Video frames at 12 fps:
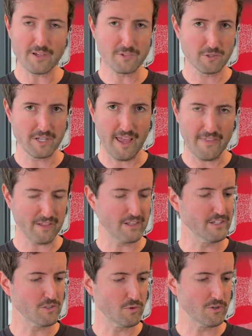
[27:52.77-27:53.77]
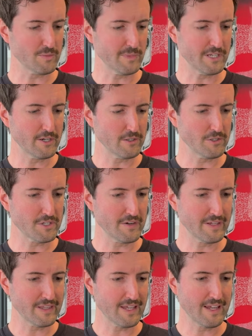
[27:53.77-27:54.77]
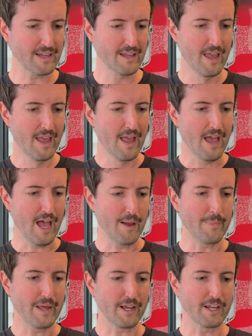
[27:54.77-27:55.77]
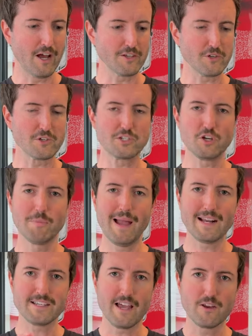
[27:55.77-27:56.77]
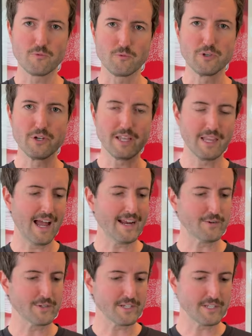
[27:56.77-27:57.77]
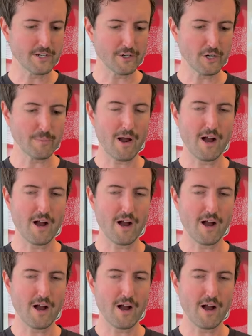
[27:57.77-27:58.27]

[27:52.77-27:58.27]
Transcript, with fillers: with all sorts of ethically sourced materials and everything, but it can also still pack down really light to its interior